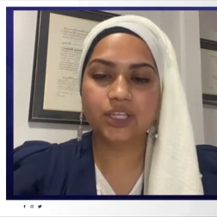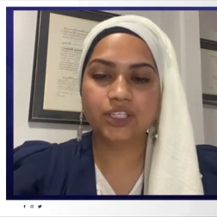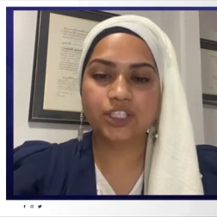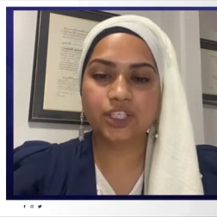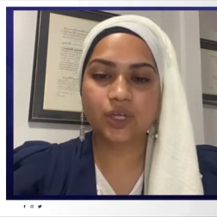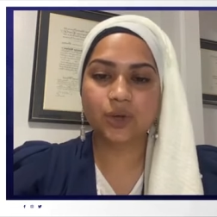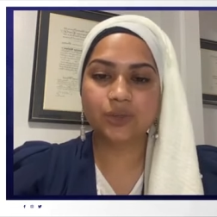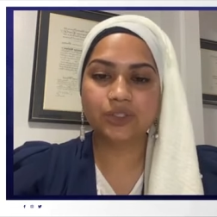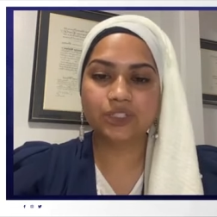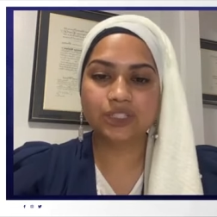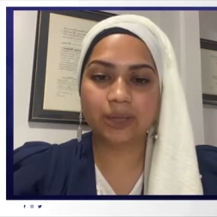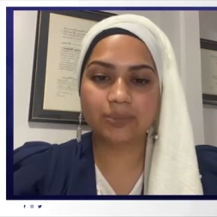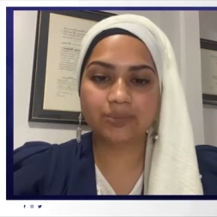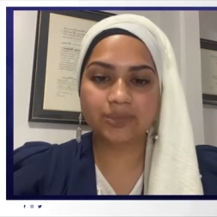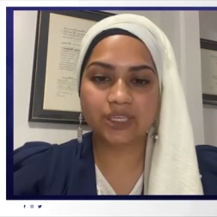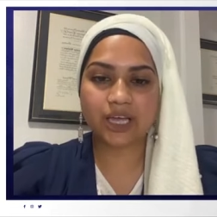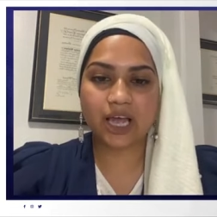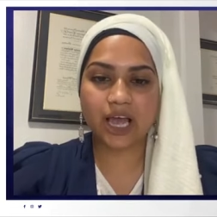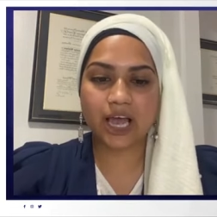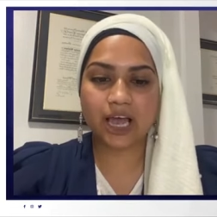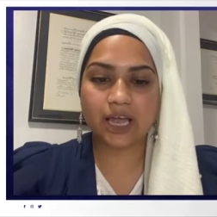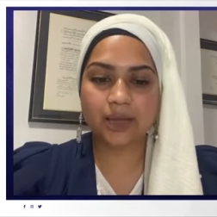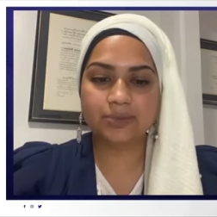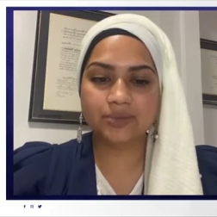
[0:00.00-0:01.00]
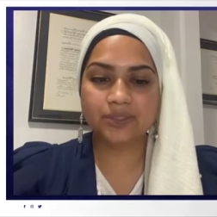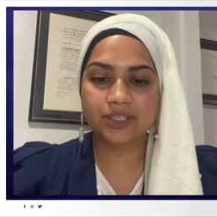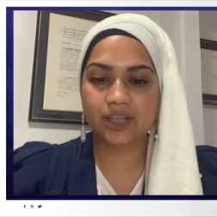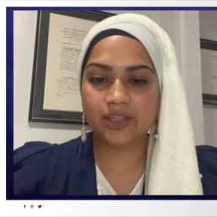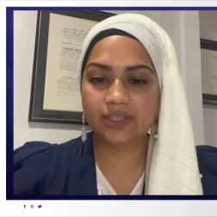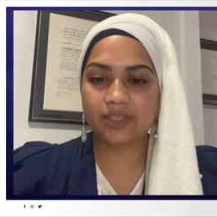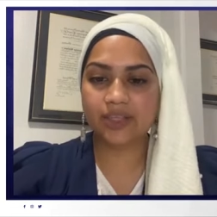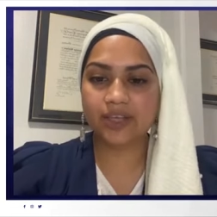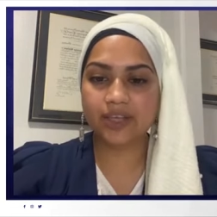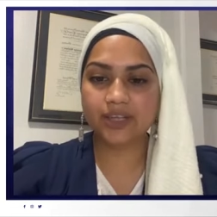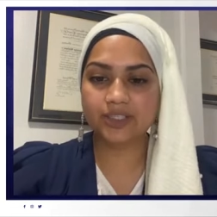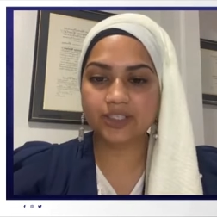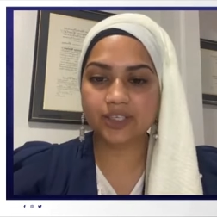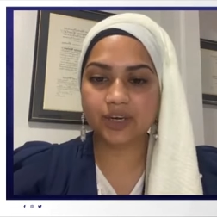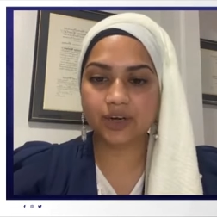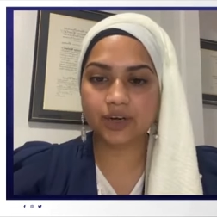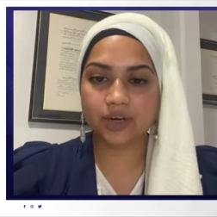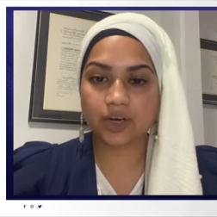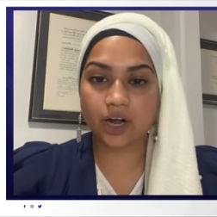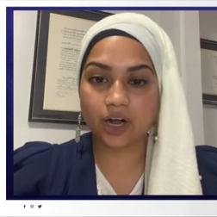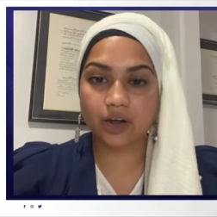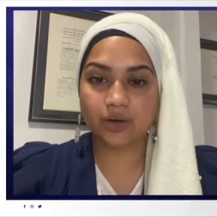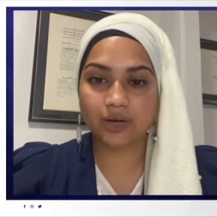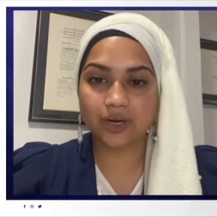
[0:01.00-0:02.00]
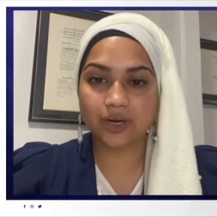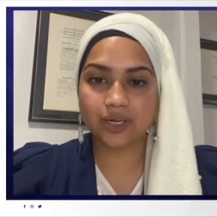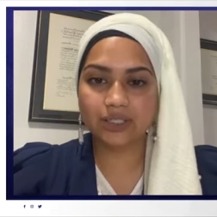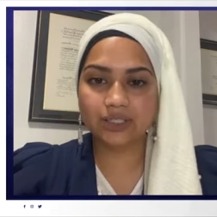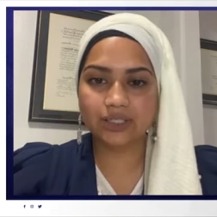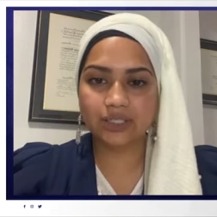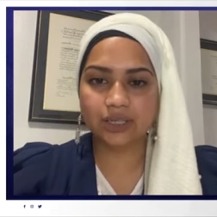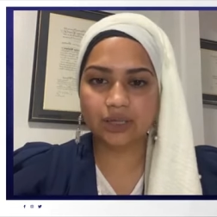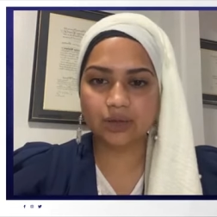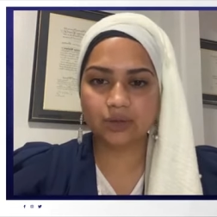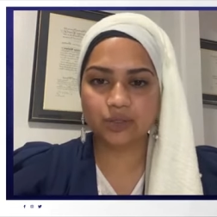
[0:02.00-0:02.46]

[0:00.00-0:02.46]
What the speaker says: So sometimes things are current,